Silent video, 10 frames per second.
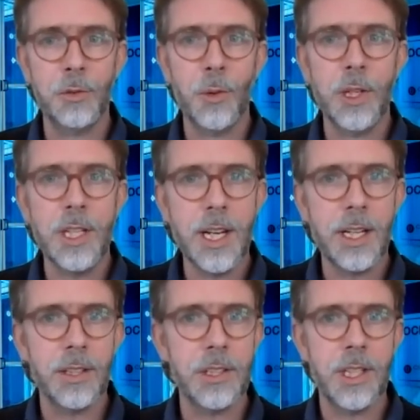for
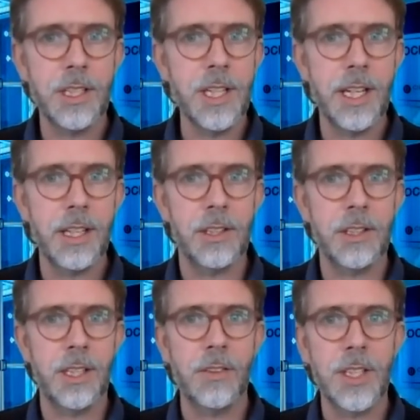years and
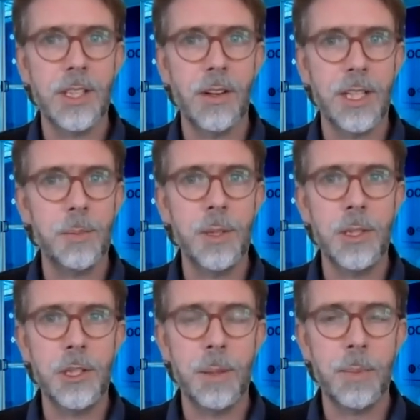years, and Rittal has
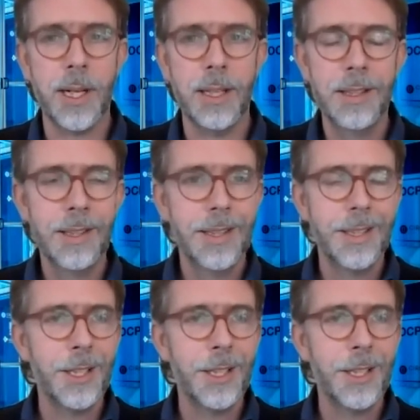been shipping